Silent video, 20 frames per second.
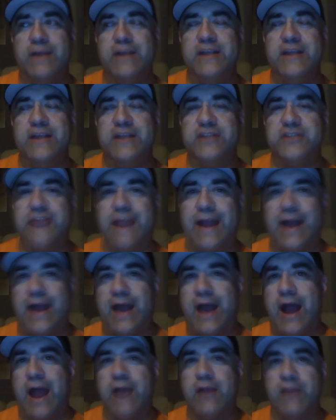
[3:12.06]
Initially, I
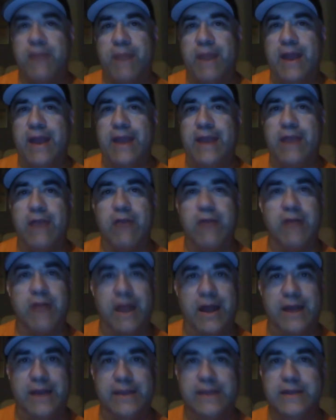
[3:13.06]
got hired by an
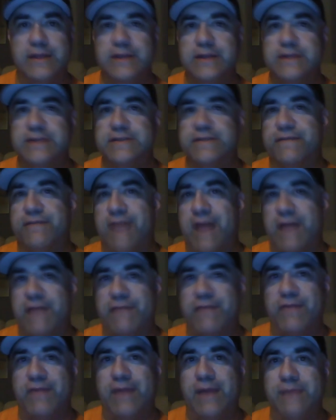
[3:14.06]
airline to
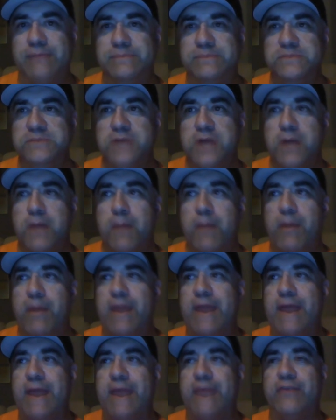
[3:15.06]
fly for them,
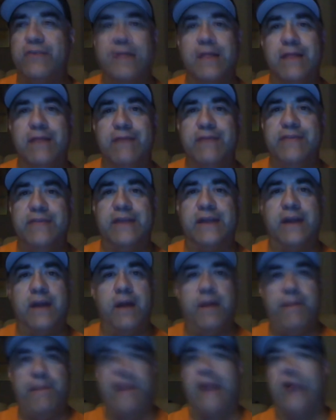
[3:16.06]
but at 9/11, they
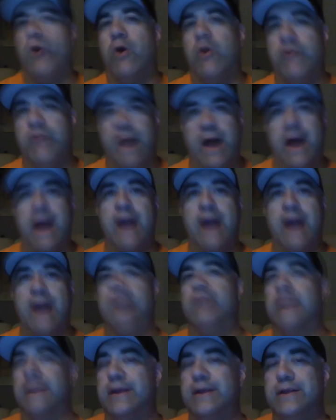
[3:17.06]
cut back all the
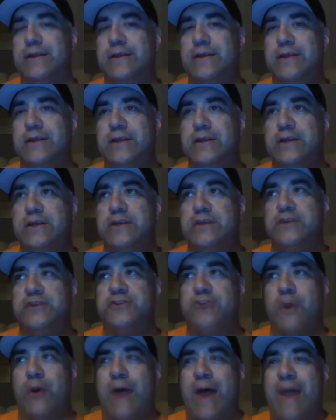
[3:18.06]
hiring.
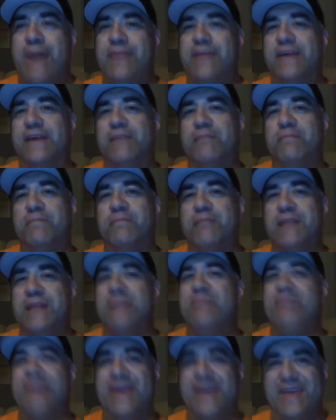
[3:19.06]
So I had to think of
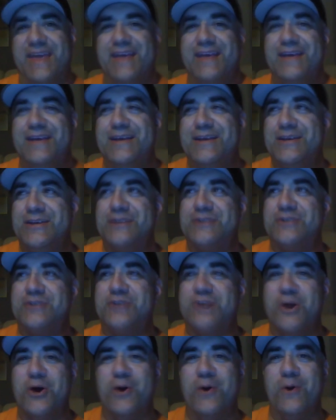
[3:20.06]
plan B.
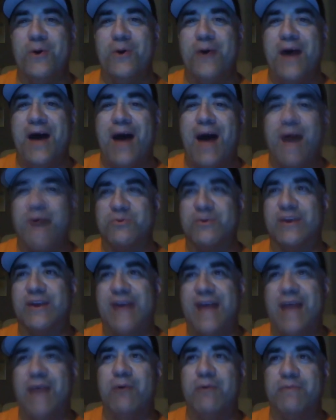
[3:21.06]
So I was
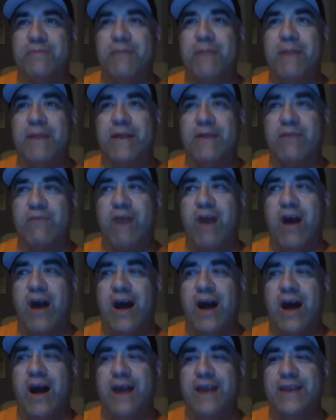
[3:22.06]
working out with my buddy
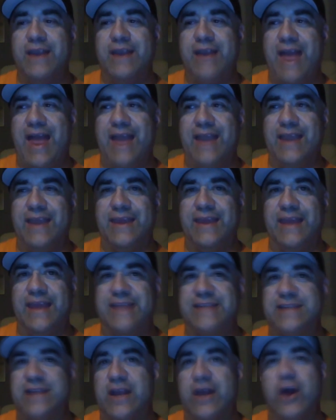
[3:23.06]
Ron, and
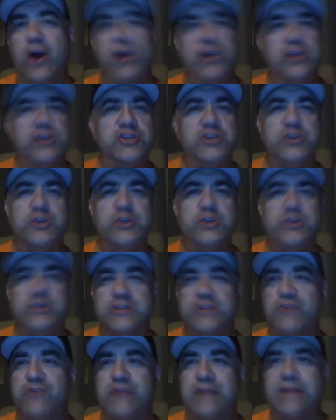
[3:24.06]
he said, oh, you
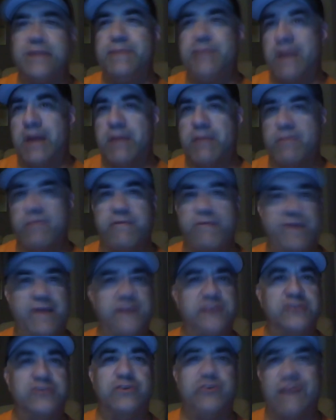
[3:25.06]
should try out to become a
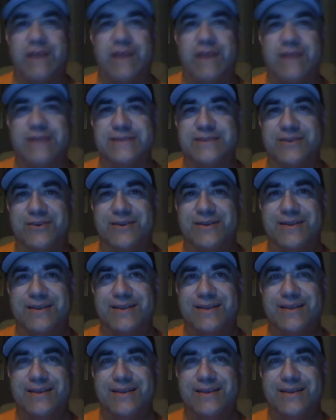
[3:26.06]
professional wrestler.